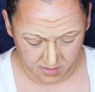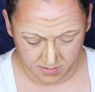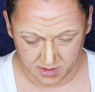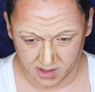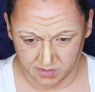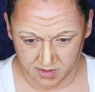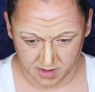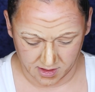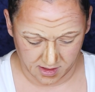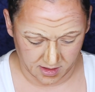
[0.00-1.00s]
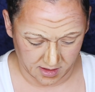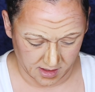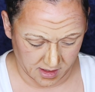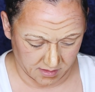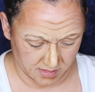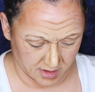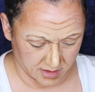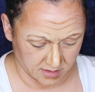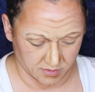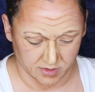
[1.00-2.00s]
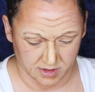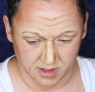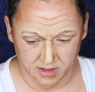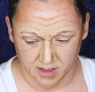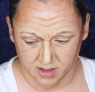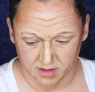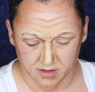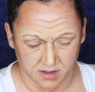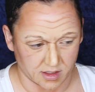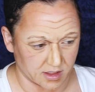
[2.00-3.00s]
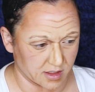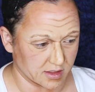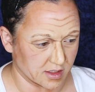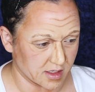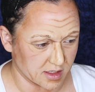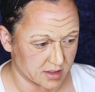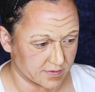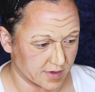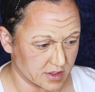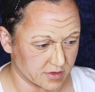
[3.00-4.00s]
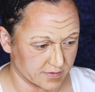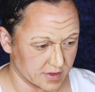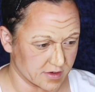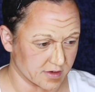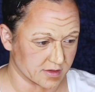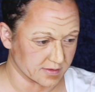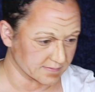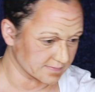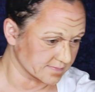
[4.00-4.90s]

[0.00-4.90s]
to deepen in and make some more details on his facial features.